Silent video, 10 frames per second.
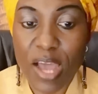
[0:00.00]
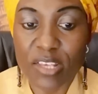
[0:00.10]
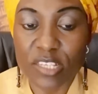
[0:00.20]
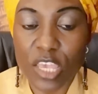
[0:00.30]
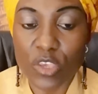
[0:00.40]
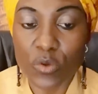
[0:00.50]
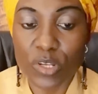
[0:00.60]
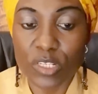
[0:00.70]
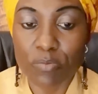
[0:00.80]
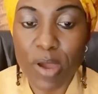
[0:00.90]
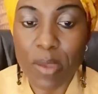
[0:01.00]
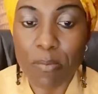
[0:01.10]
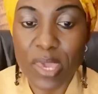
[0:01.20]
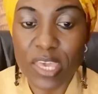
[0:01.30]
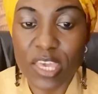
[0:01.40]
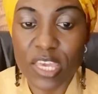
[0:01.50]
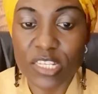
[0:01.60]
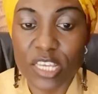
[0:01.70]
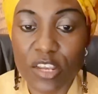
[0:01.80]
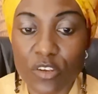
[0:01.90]
as a unit by making
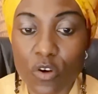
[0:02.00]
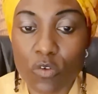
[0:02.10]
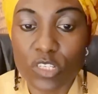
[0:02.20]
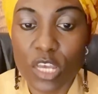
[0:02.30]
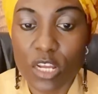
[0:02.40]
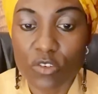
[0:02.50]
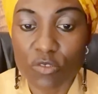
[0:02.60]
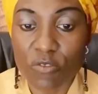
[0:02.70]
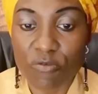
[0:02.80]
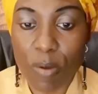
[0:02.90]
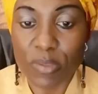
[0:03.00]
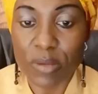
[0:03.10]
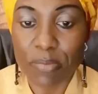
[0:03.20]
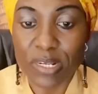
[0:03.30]
it endowed to the family,